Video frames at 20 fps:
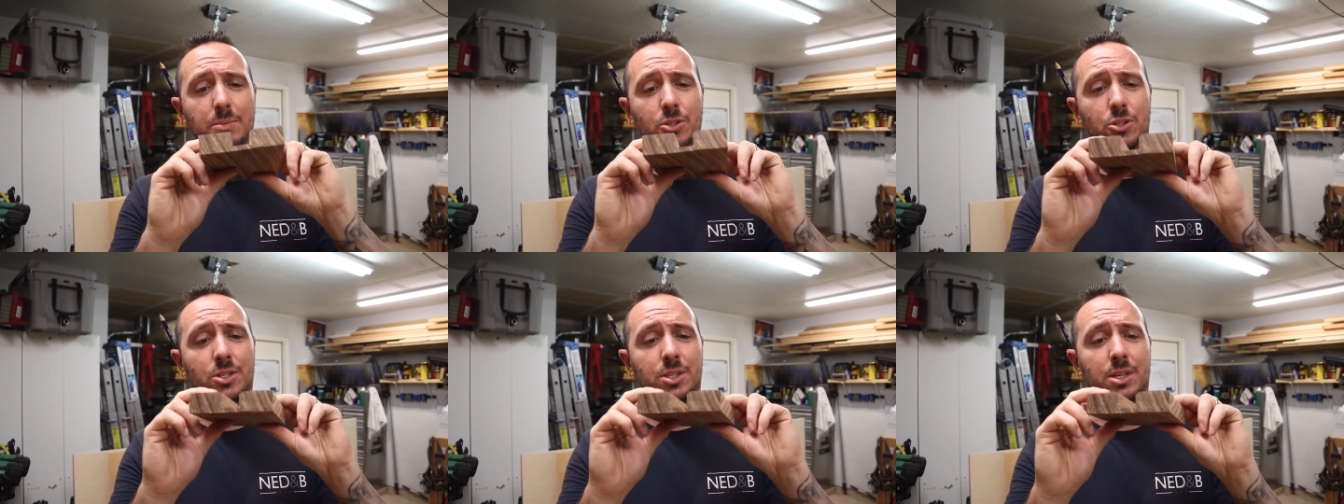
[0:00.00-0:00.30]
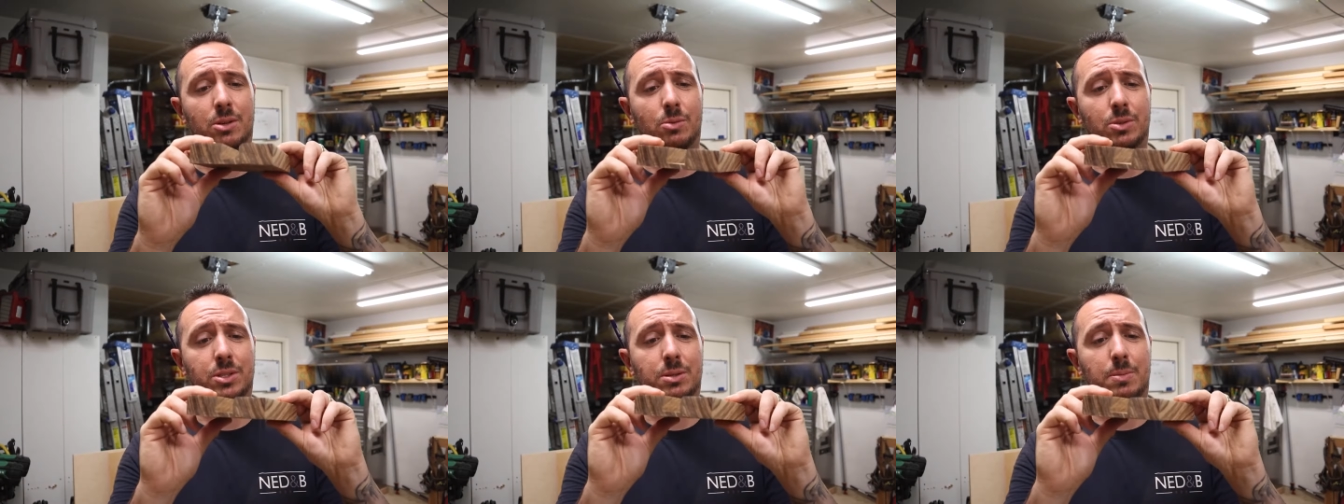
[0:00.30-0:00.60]
Just
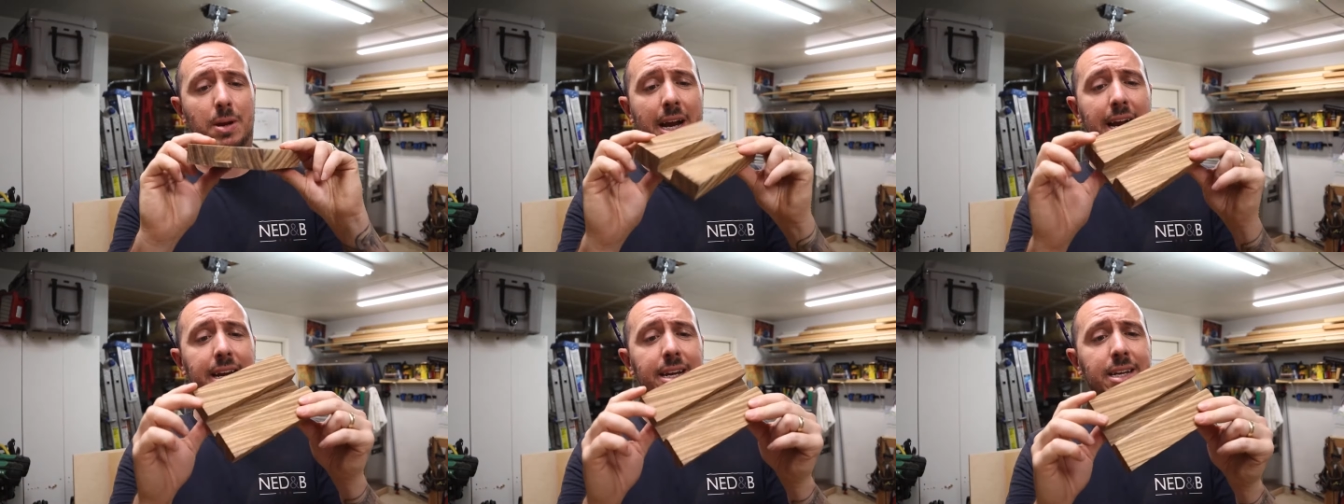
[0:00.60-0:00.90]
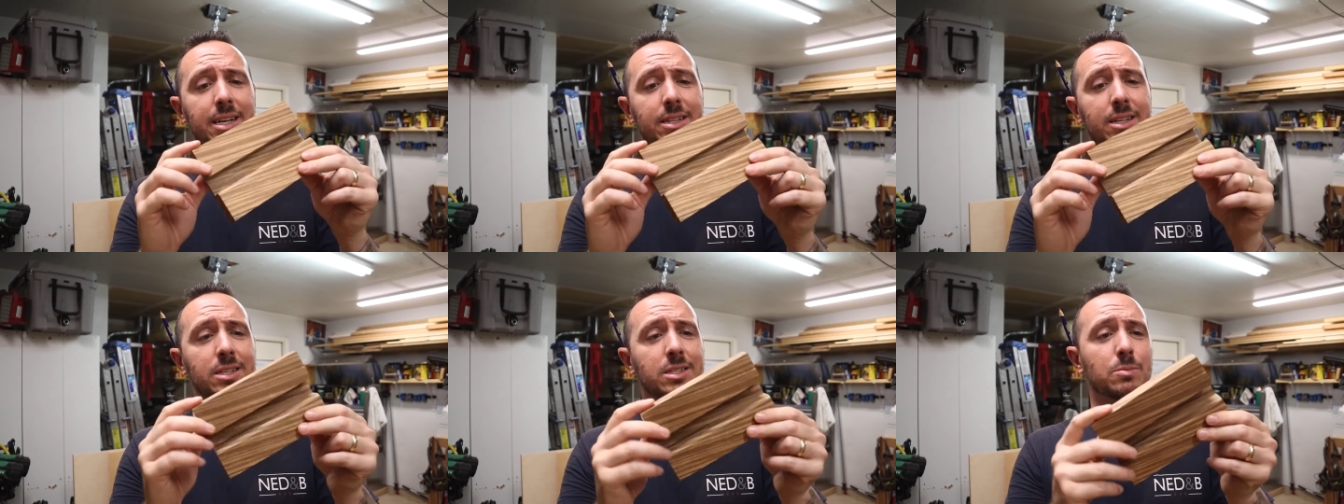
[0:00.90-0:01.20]
hit it with some
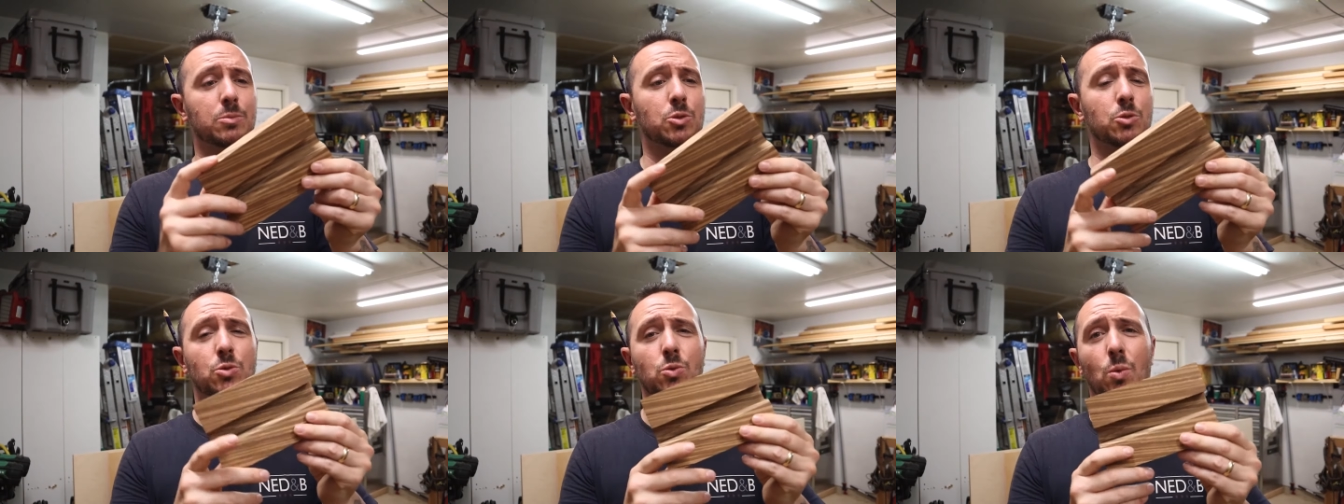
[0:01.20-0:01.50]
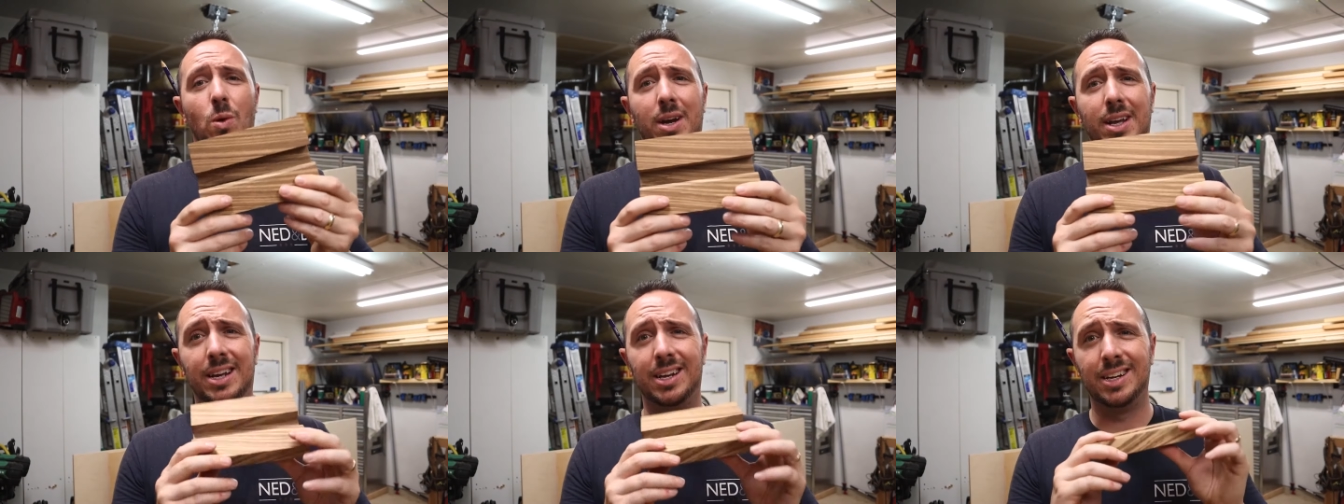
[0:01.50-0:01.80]
80 and then some
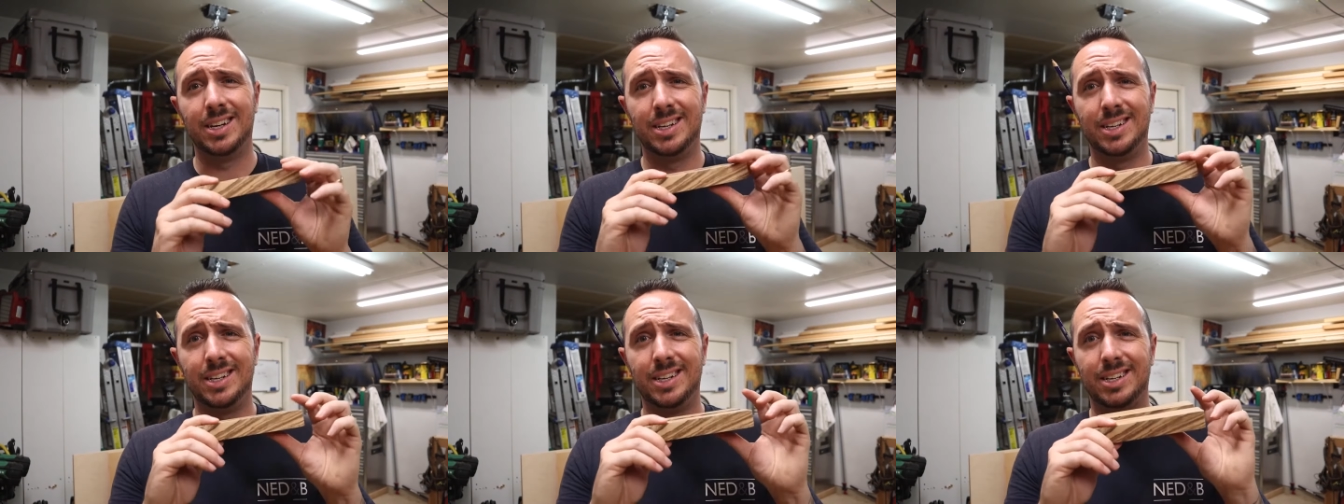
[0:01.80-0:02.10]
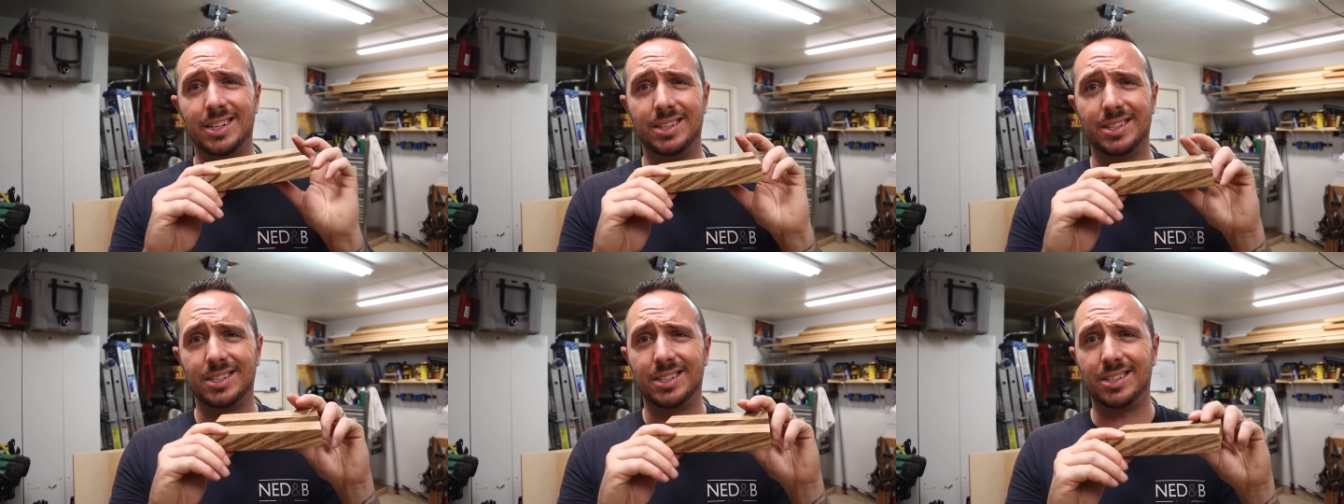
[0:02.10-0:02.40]
220. And
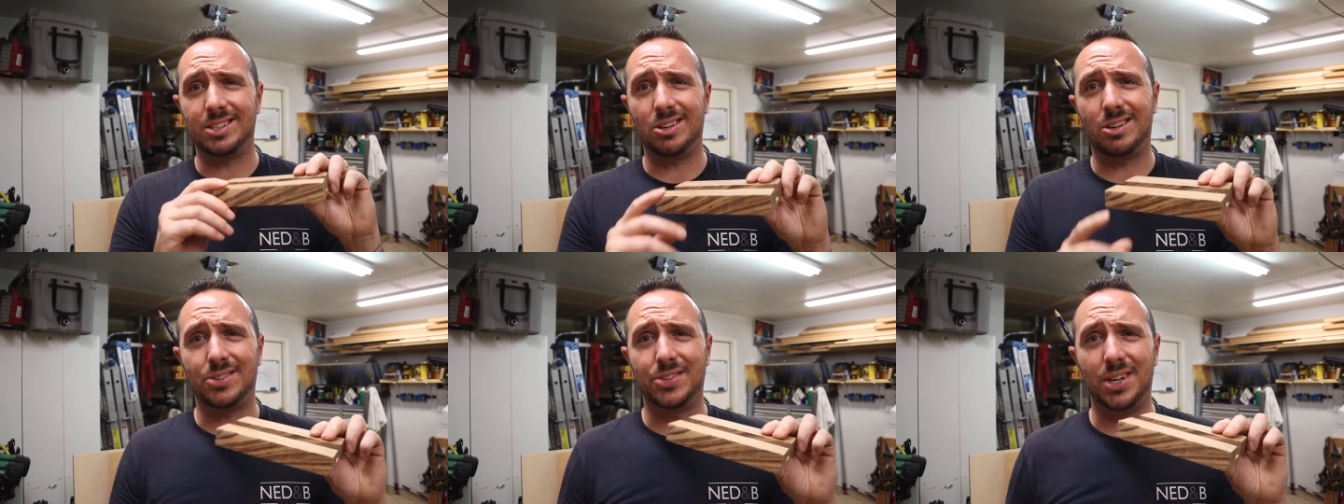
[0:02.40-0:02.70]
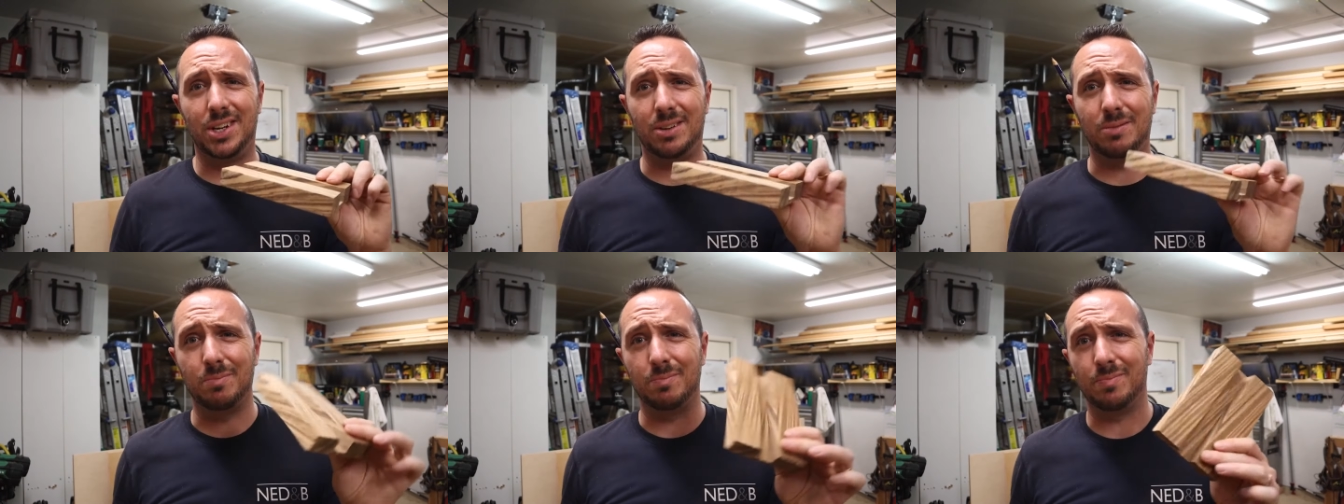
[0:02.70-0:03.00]
this thing's all
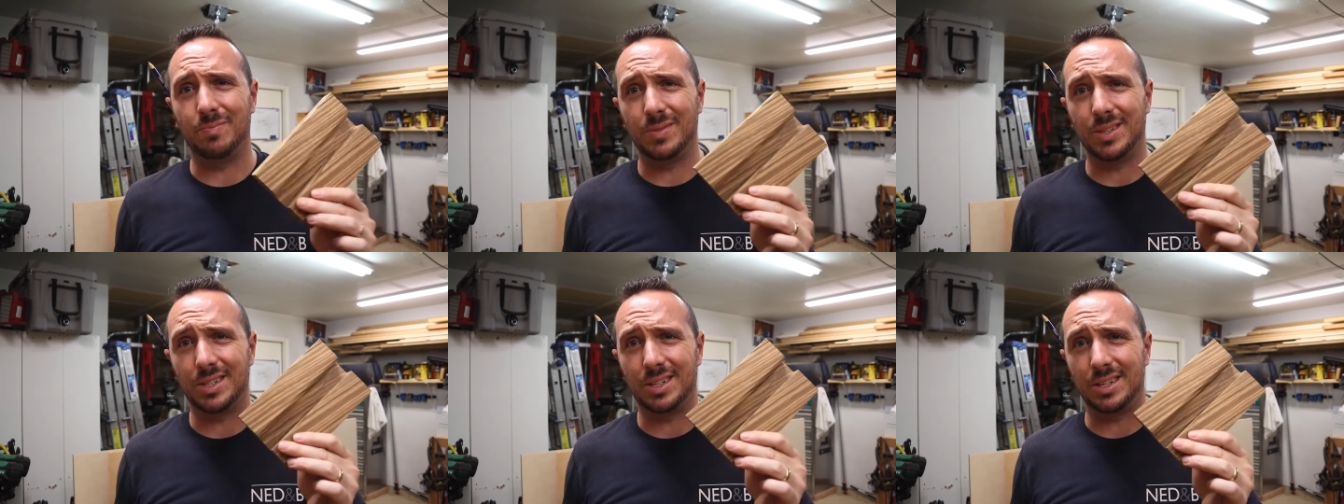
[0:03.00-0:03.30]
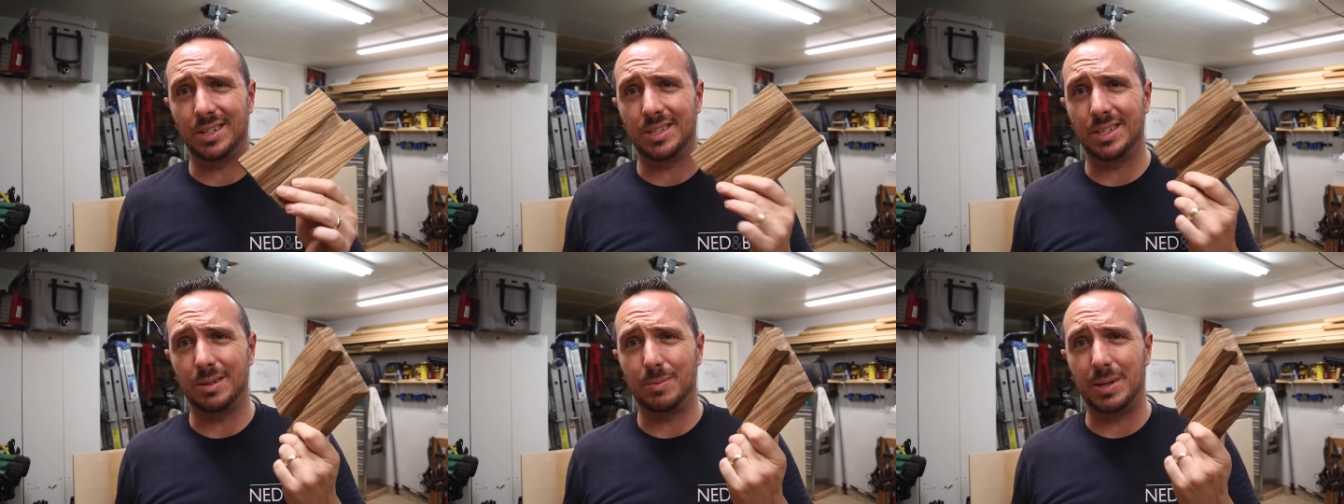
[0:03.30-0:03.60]
done. It's
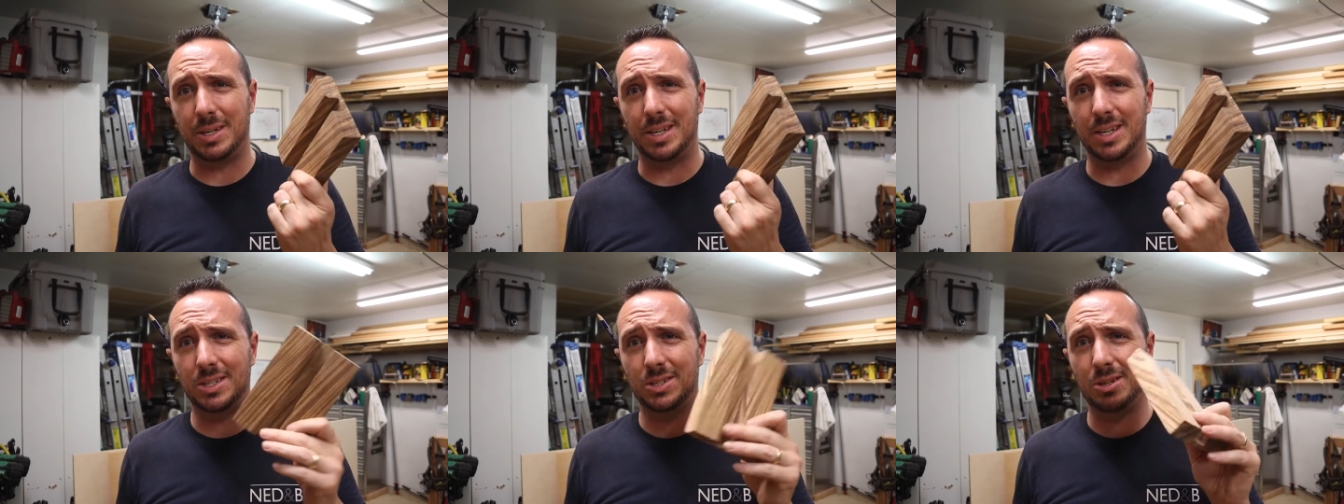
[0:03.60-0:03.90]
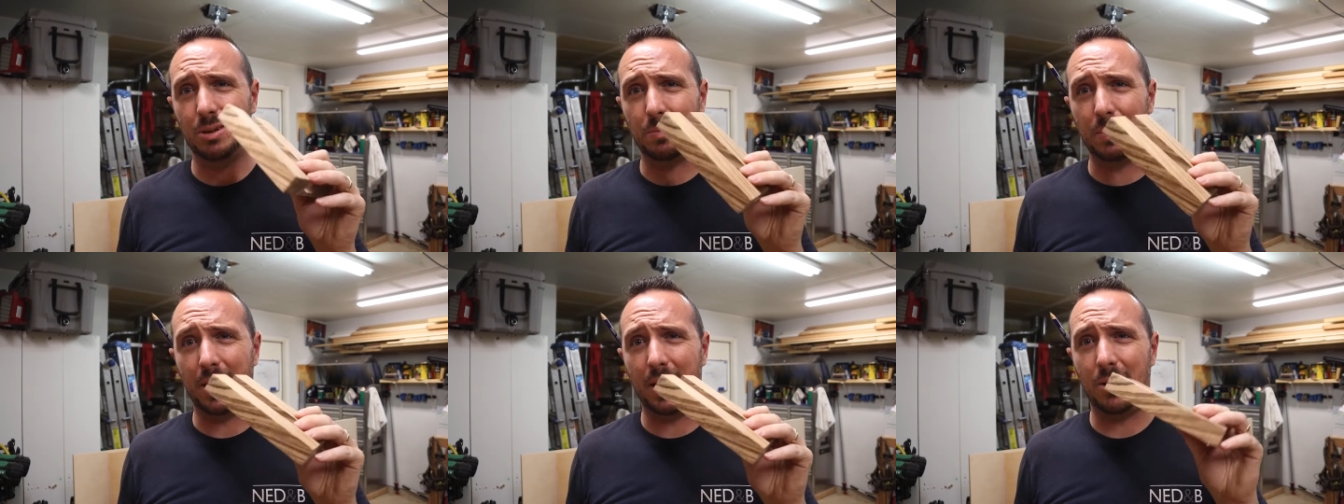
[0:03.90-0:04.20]
gonna sit on my
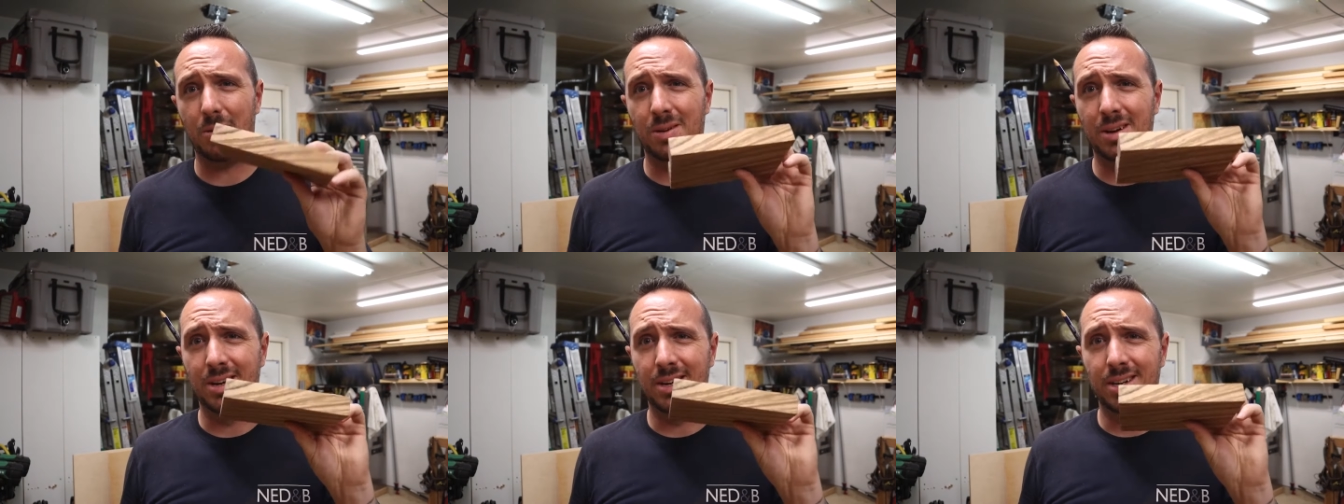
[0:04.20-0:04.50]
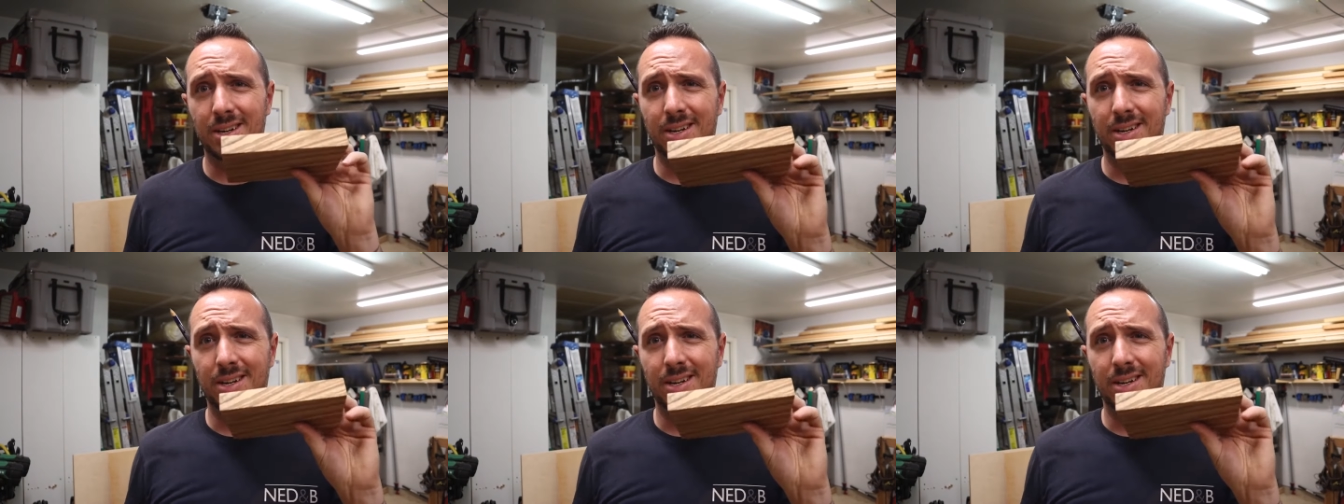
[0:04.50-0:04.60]
desktop now.